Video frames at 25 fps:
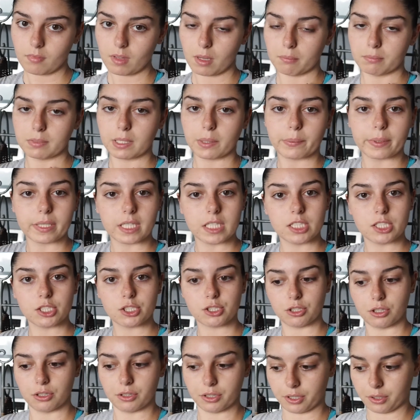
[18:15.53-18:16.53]
I wanted to
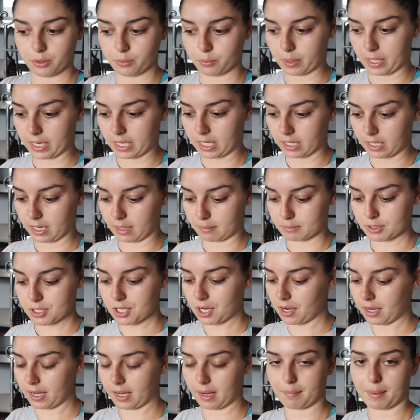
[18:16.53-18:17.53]
show you where I'm starting.